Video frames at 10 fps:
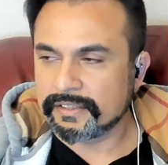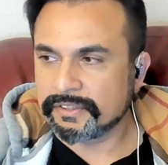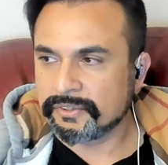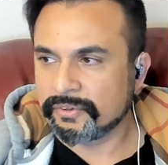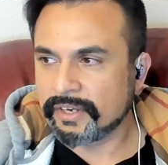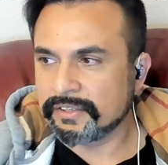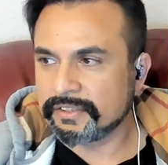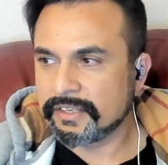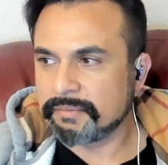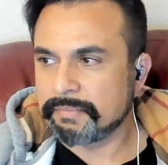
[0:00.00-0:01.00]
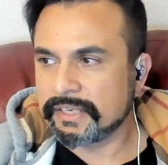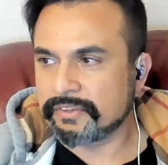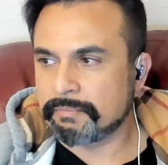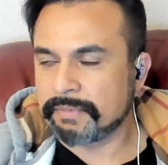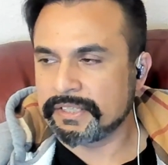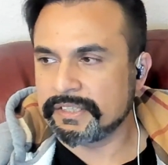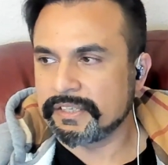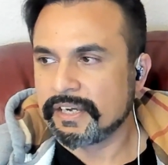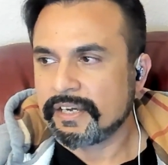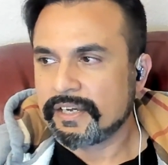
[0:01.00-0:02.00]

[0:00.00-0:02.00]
and they make some money,